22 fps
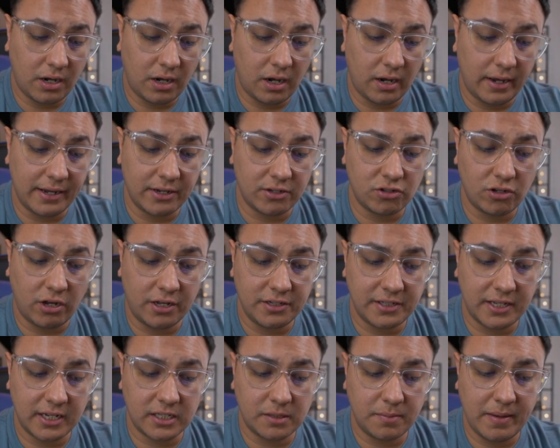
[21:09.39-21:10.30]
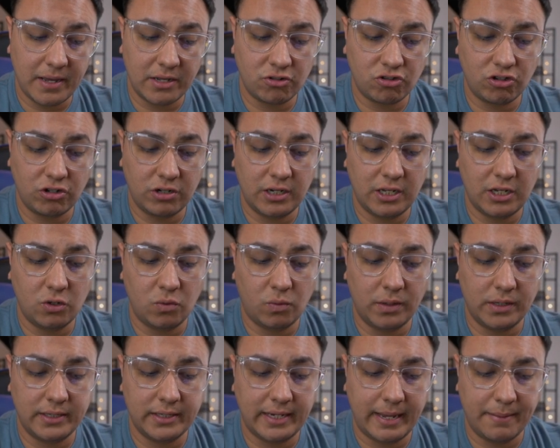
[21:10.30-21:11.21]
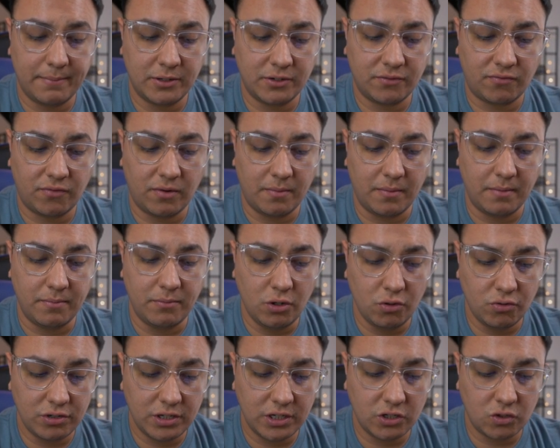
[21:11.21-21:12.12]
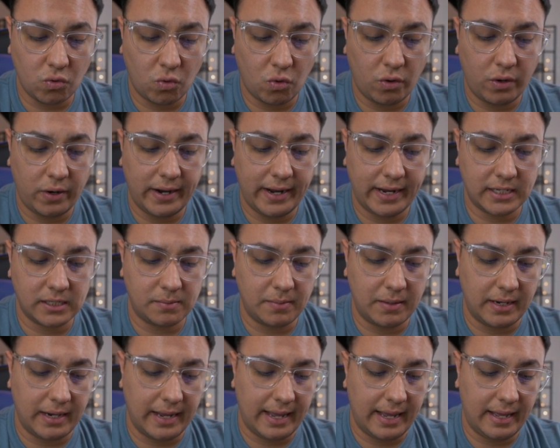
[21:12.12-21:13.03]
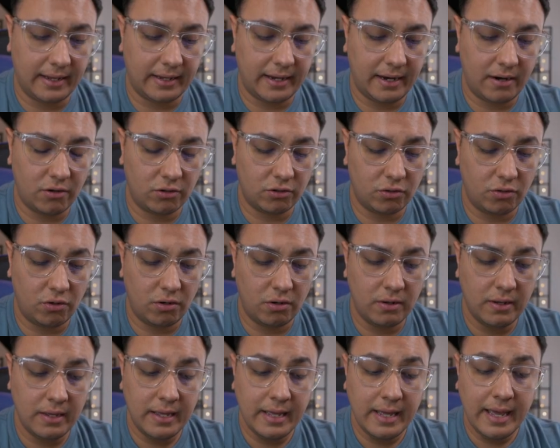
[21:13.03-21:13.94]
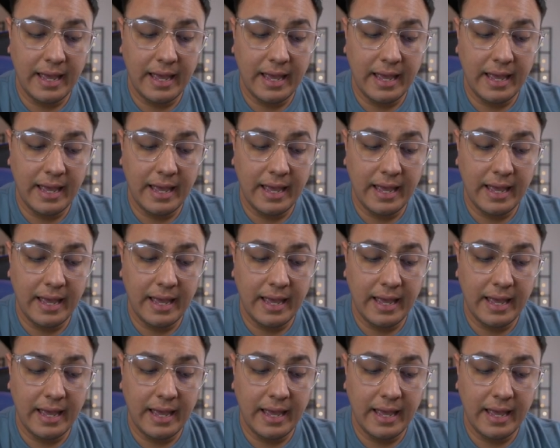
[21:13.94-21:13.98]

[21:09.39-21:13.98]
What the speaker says: exhaust X-Mansion, heal 1 damage from a mutant or X-Men character.